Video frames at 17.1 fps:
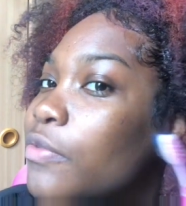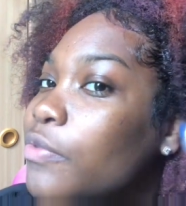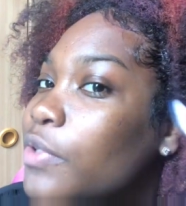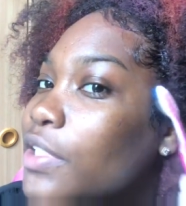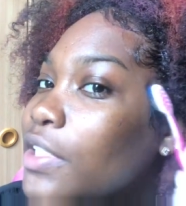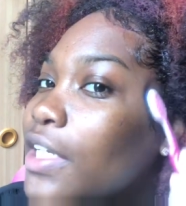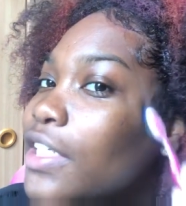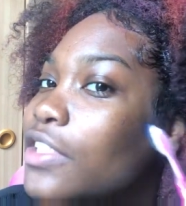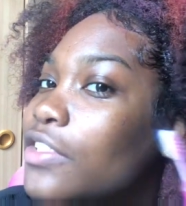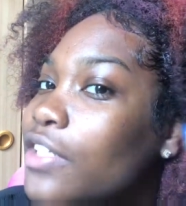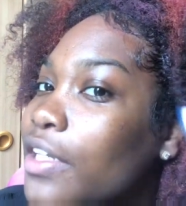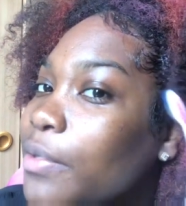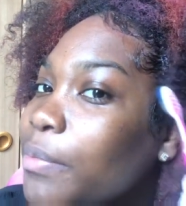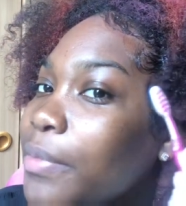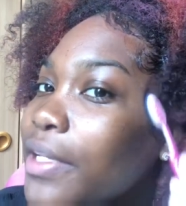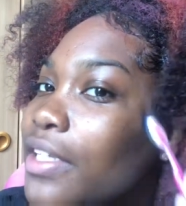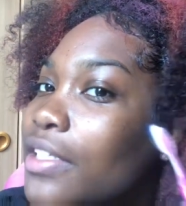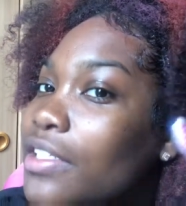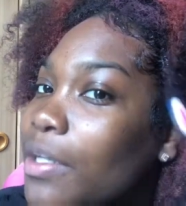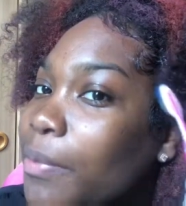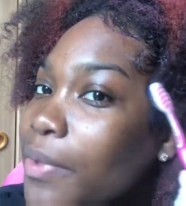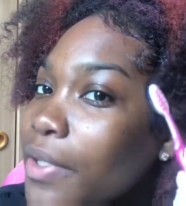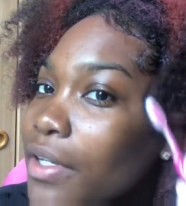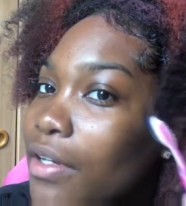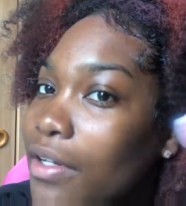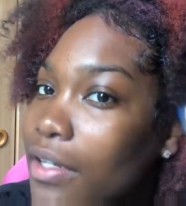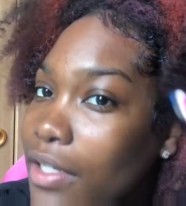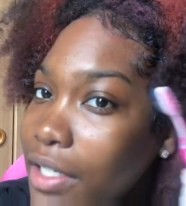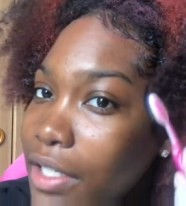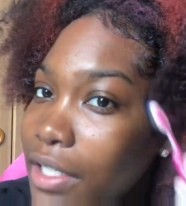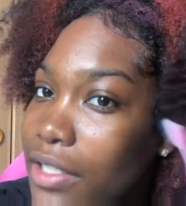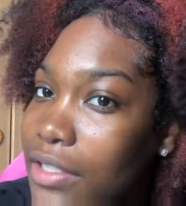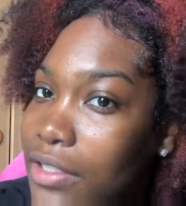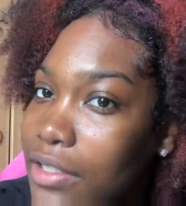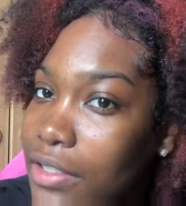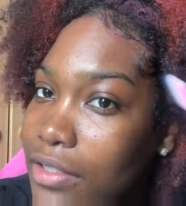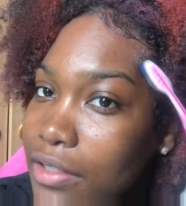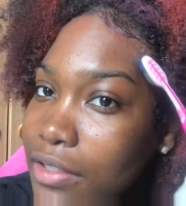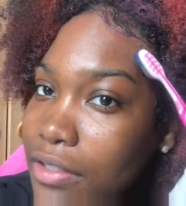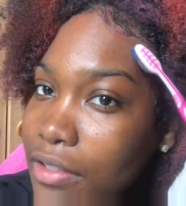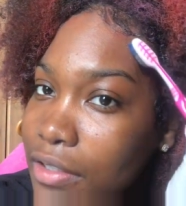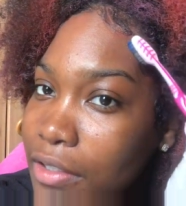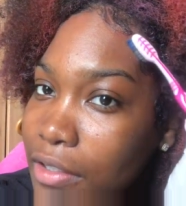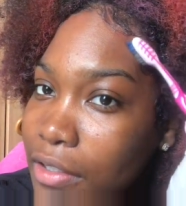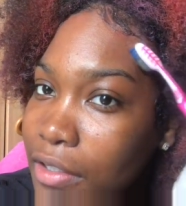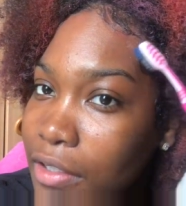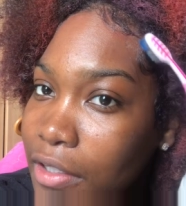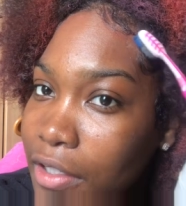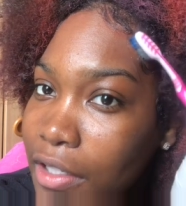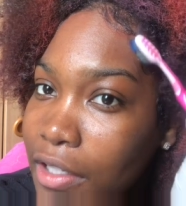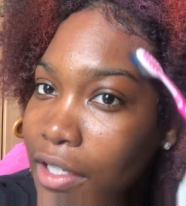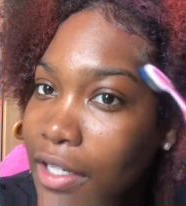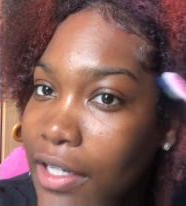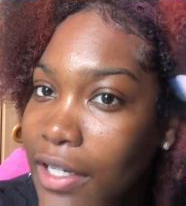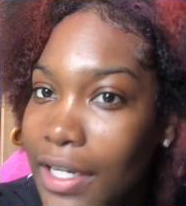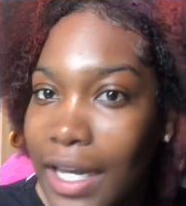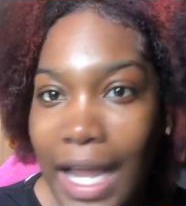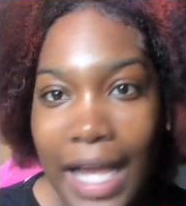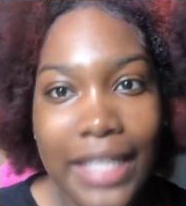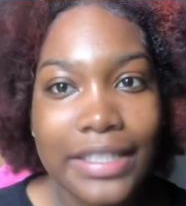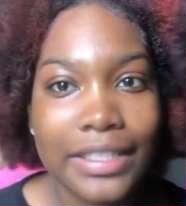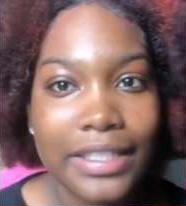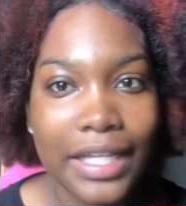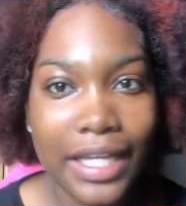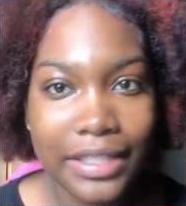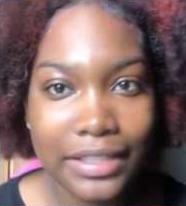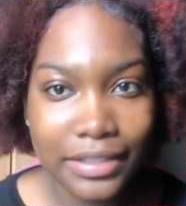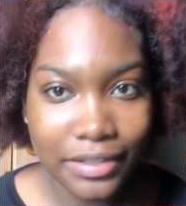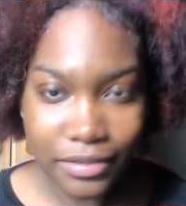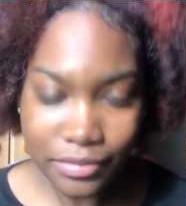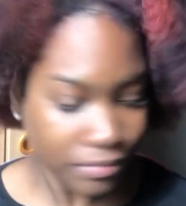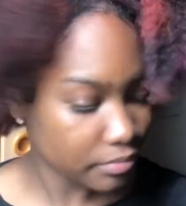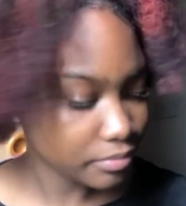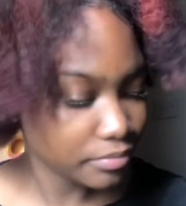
we just try to make something out of this nonsense.